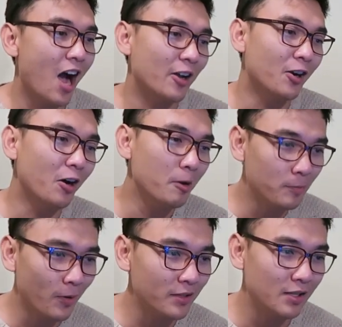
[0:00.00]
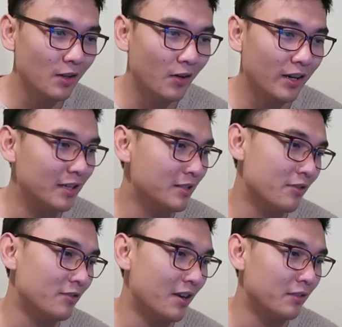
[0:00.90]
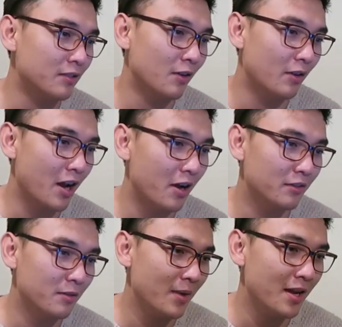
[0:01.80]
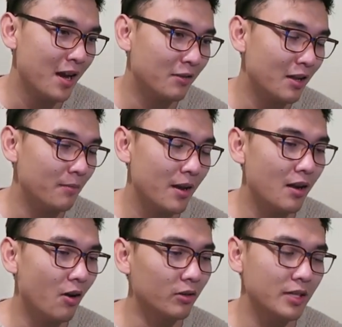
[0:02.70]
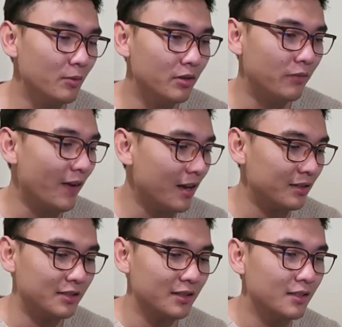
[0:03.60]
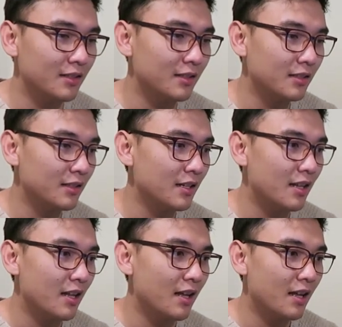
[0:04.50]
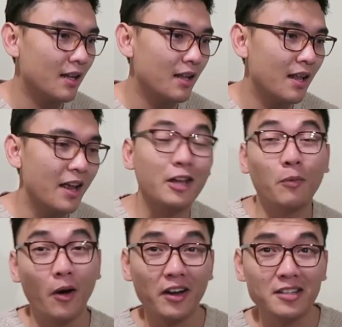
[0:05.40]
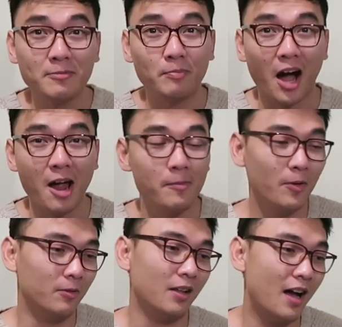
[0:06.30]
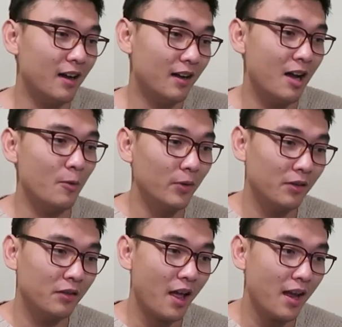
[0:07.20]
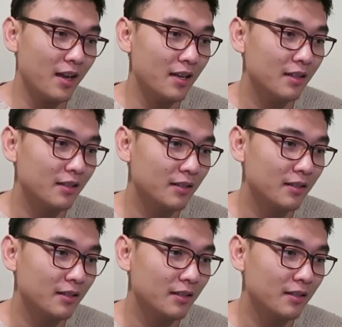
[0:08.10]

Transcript: I call upon the Lord in distress. The Lord answered me and said me, Oh, that was fast. He quoting the Bible, I would say.